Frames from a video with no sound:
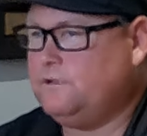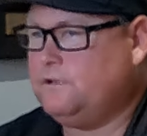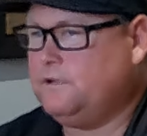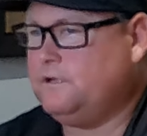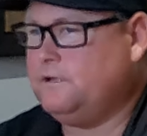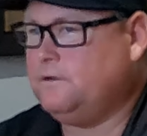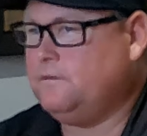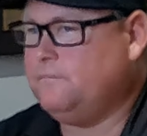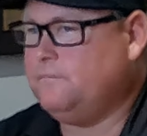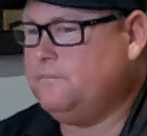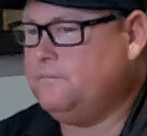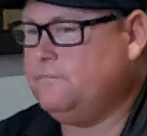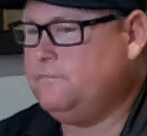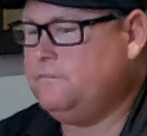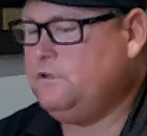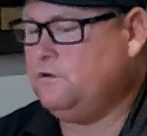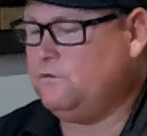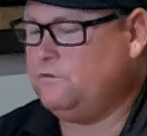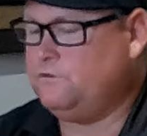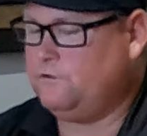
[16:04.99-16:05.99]

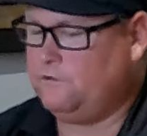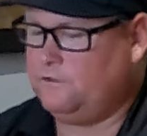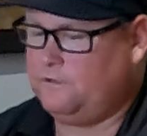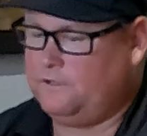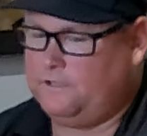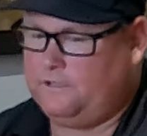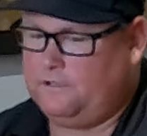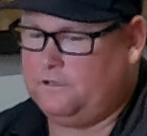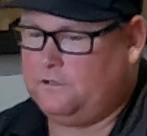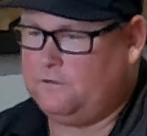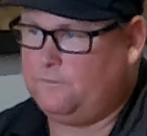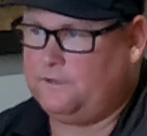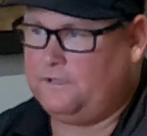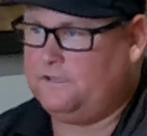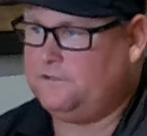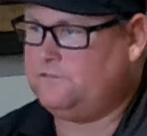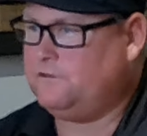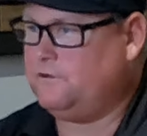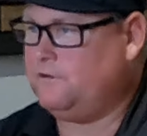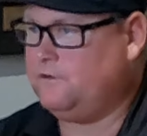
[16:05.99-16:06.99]
Dirty gear when
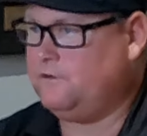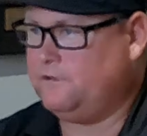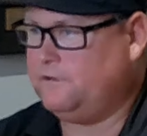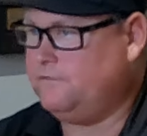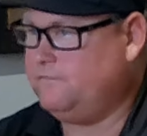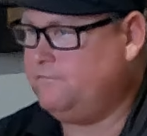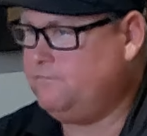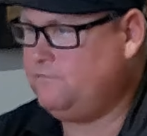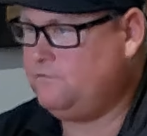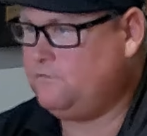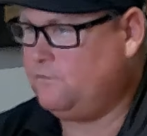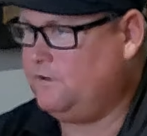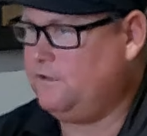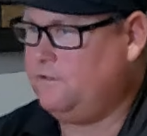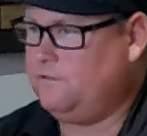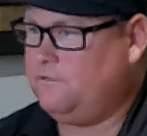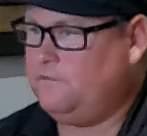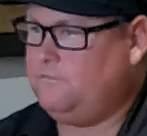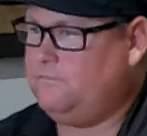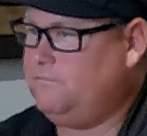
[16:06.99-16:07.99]
I started
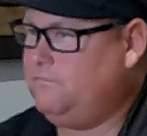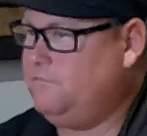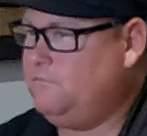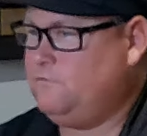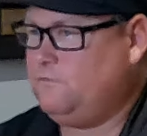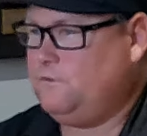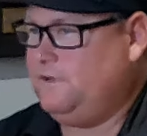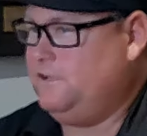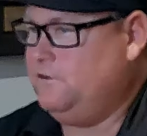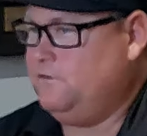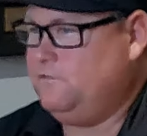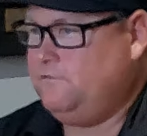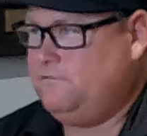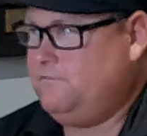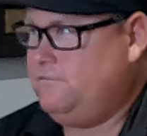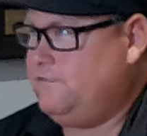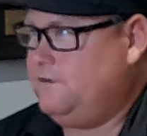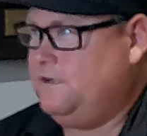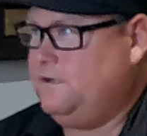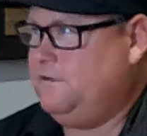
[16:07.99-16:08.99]

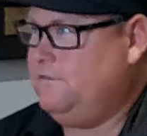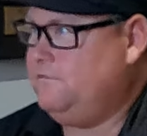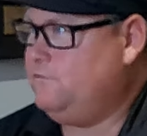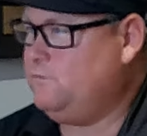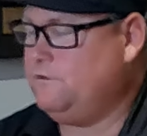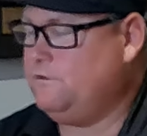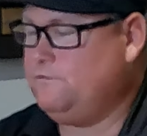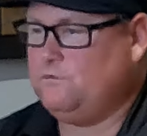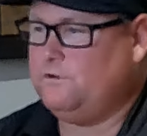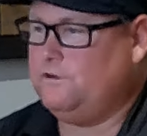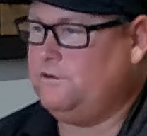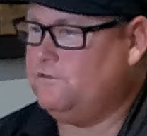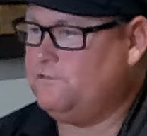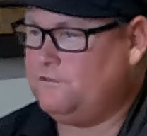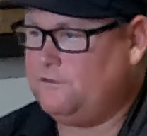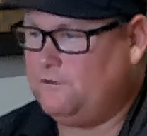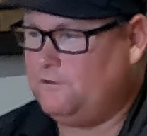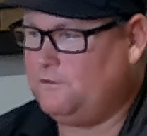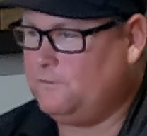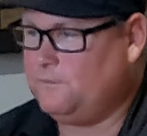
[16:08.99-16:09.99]
24
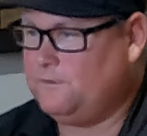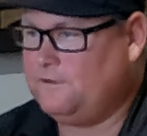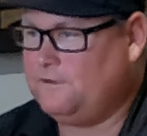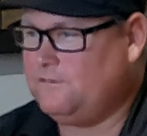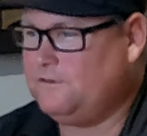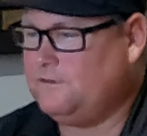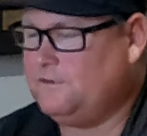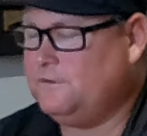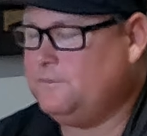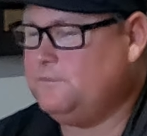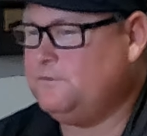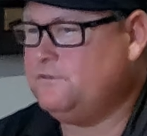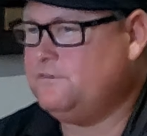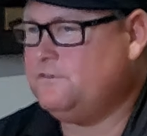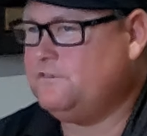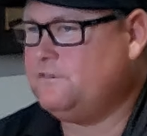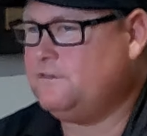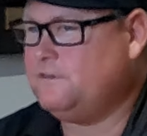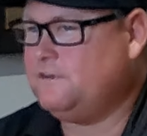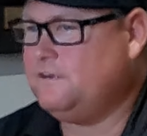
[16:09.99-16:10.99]
years ago or whatever, it
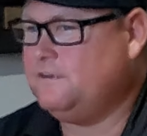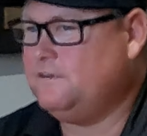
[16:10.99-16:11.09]
was